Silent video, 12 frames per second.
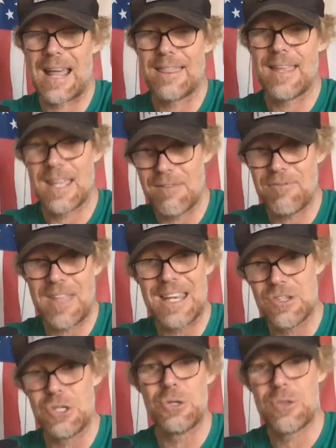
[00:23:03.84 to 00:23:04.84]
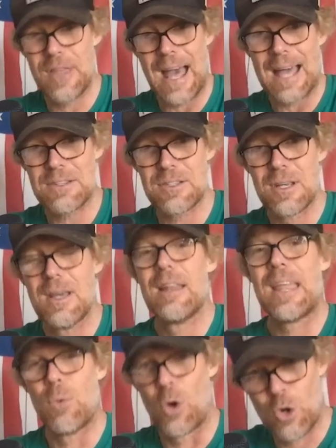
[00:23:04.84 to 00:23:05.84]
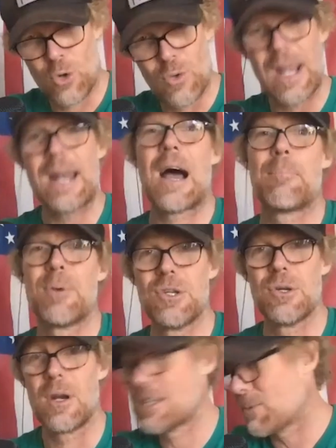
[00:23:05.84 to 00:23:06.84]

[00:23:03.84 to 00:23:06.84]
I think if they do that, they will create opportunities.